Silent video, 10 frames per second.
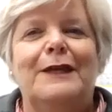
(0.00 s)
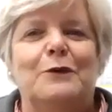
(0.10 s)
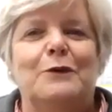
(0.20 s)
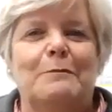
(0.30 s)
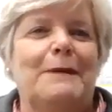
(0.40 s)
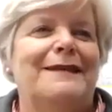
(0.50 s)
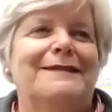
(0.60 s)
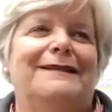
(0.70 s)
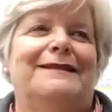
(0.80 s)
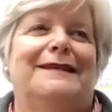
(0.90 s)
and you are
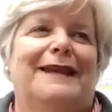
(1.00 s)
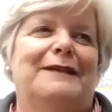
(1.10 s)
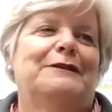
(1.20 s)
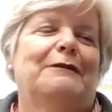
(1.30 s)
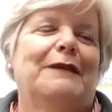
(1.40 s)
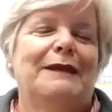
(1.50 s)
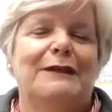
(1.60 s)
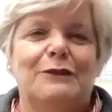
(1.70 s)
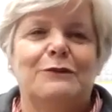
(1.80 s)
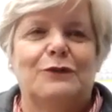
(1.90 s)
amazing today. So
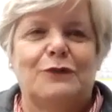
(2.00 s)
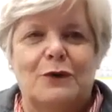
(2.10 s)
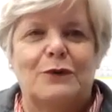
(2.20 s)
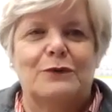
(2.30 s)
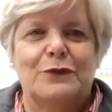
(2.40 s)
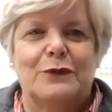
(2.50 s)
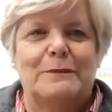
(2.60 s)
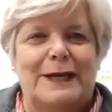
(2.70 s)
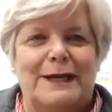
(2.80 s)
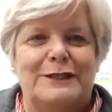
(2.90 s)
thank you so
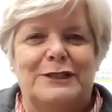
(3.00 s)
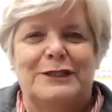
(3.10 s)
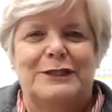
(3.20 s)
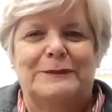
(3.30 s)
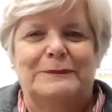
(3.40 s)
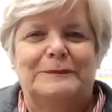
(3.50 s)
much.